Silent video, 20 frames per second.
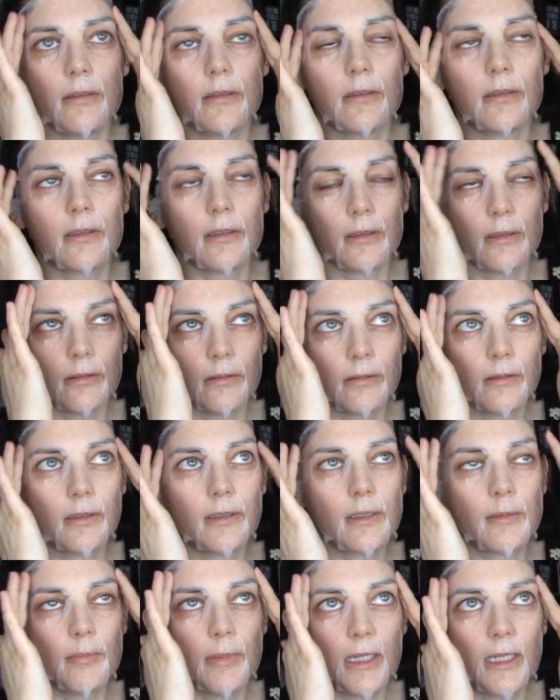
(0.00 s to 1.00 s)
So
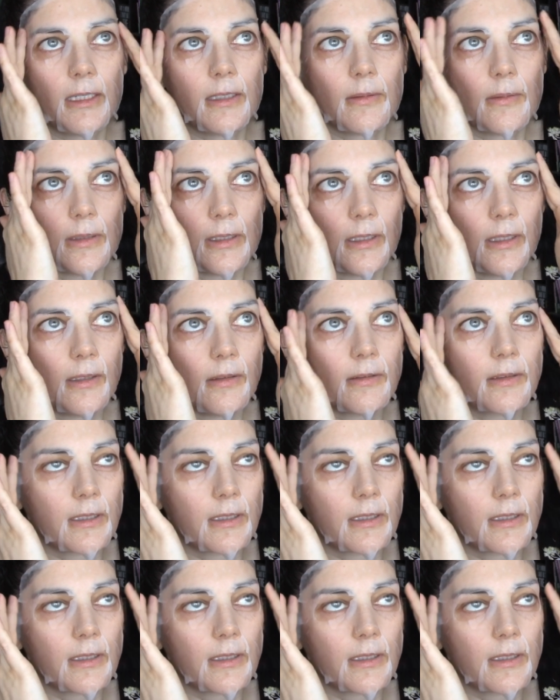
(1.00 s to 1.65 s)
this mask was a little